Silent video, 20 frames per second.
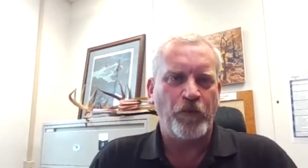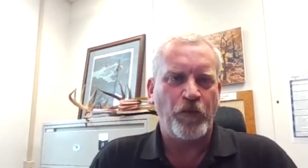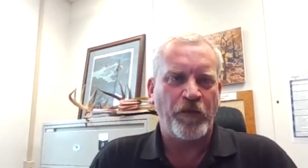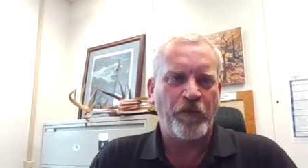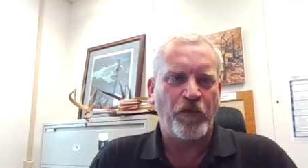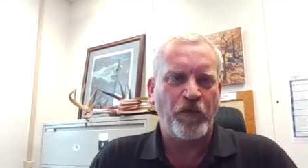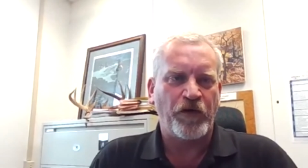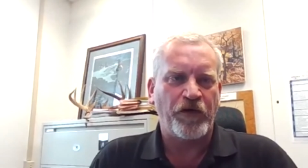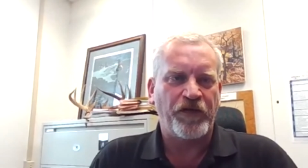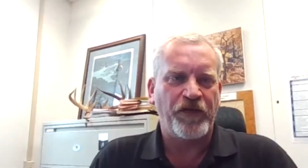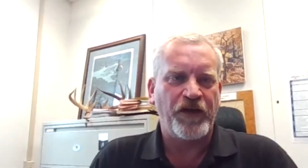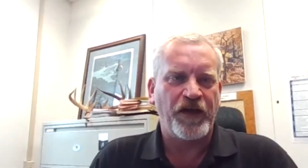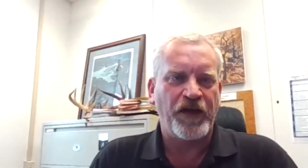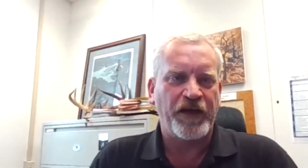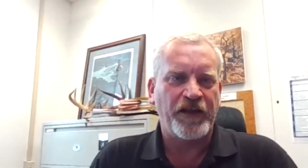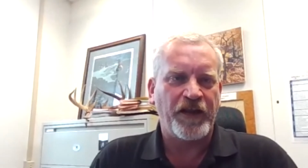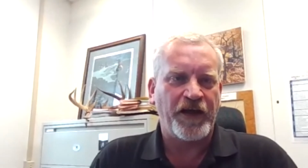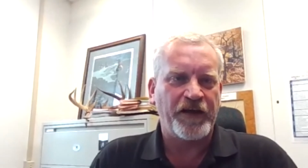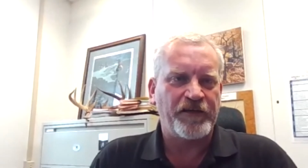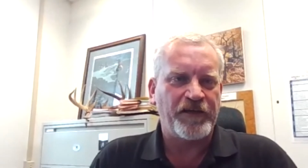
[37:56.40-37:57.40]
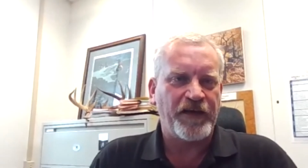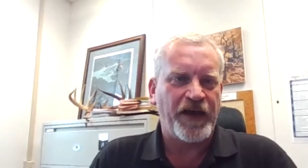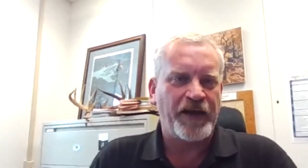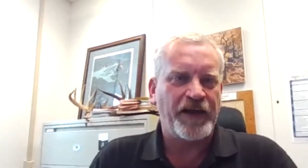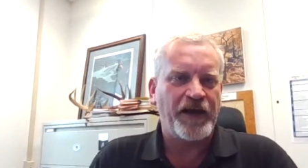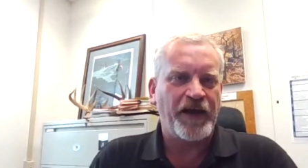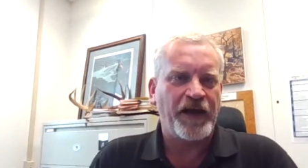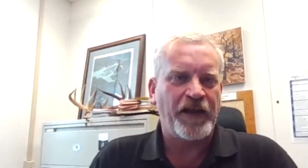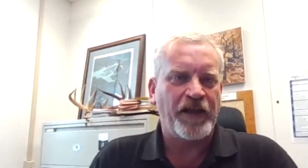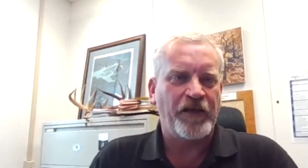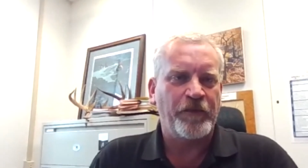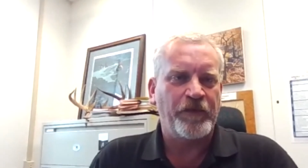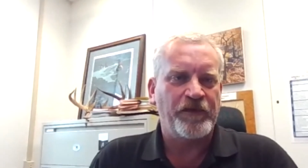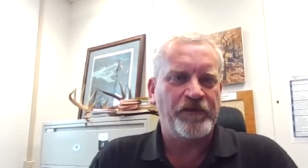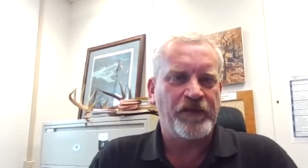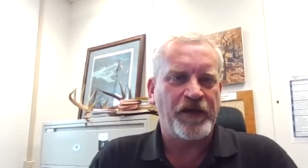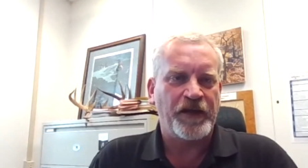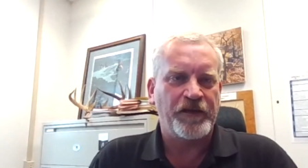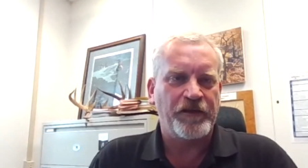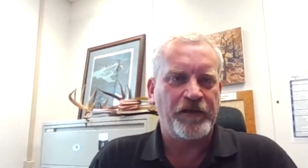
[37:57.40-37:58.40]
more thing I'd like to add, Caleb, is
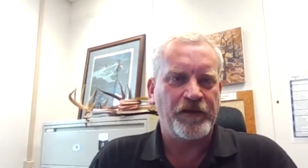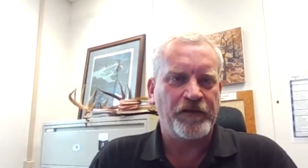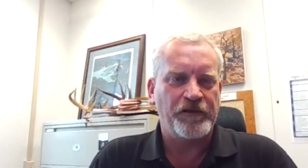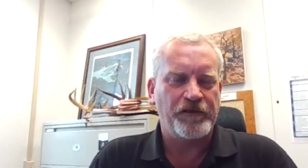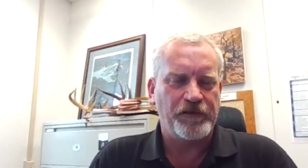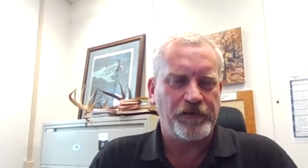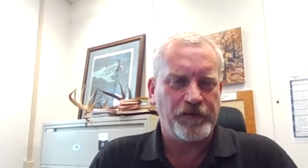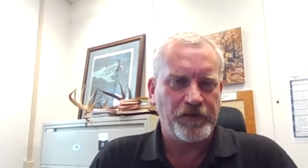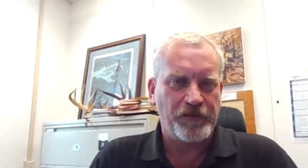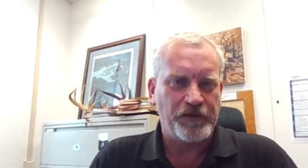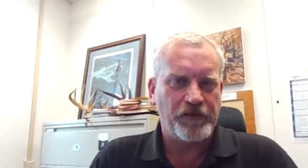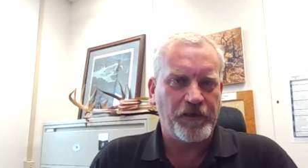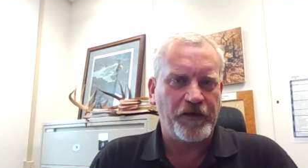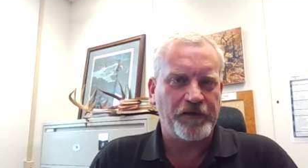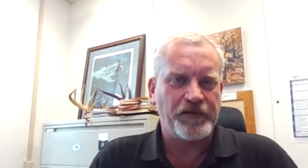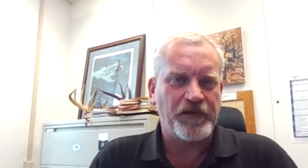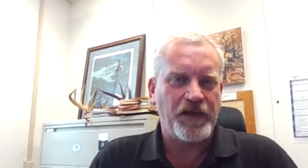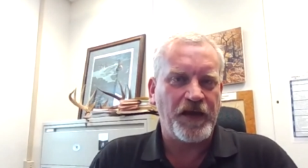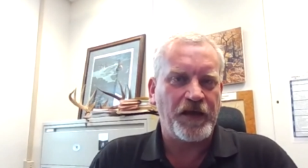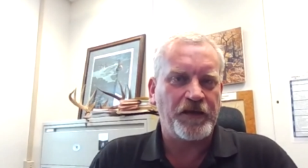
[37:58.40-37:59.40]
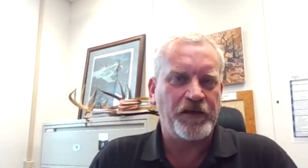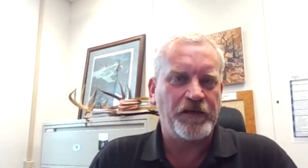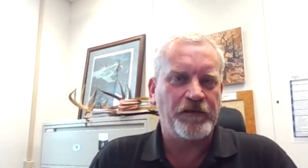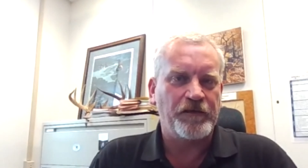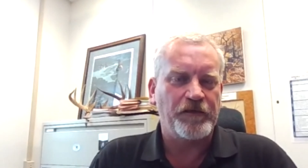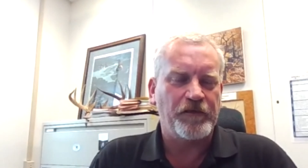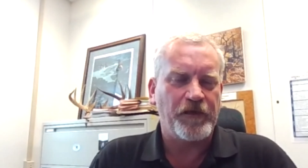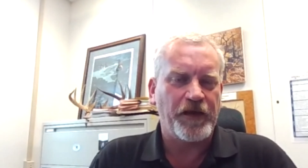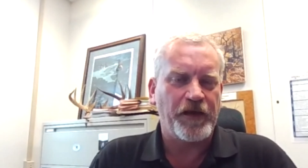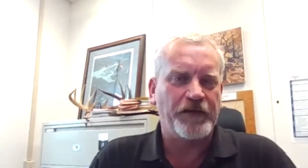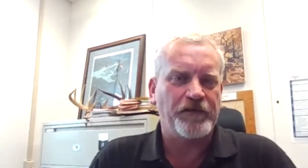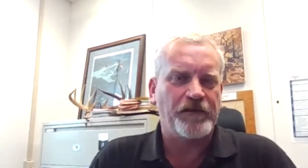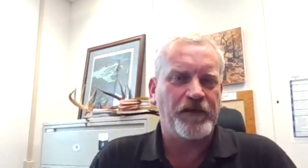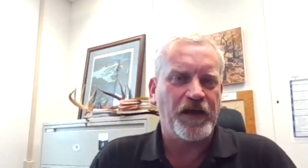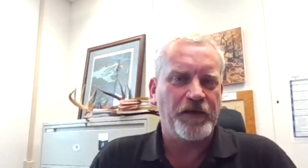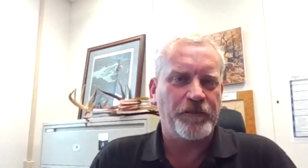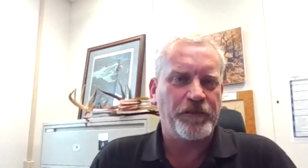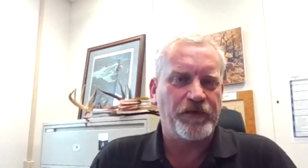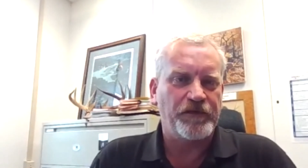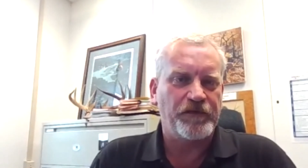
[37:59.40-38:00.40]
that this Loess Canyons
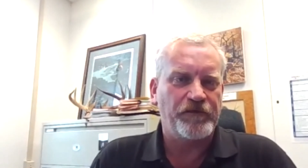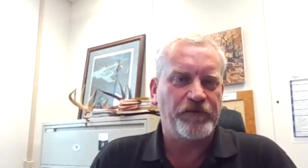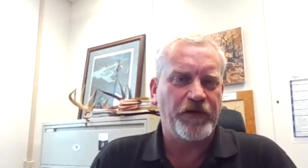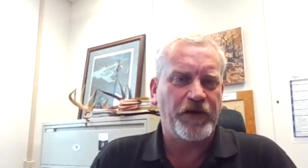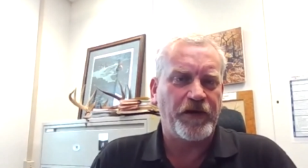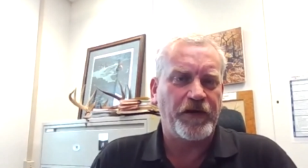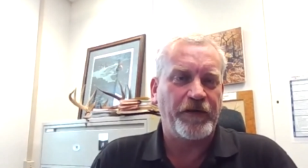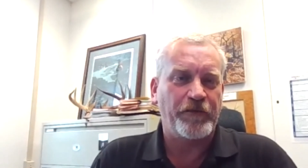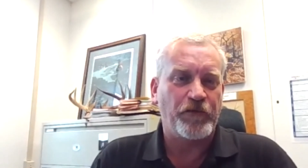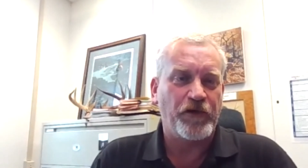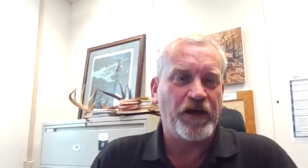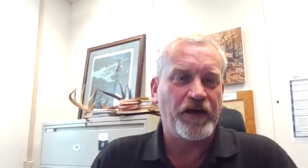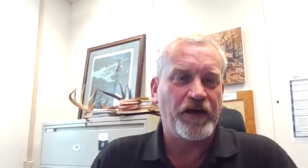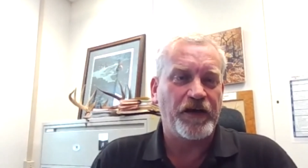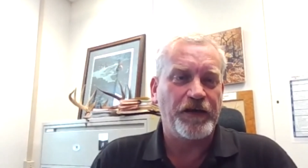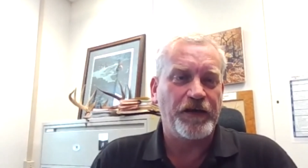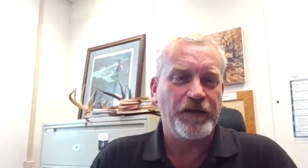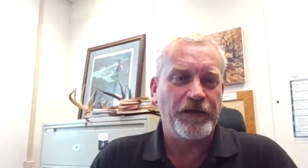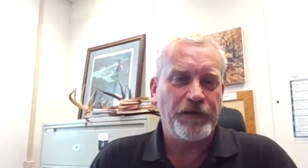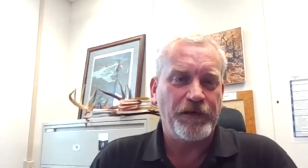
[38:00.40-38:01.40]
landscape is very rugged.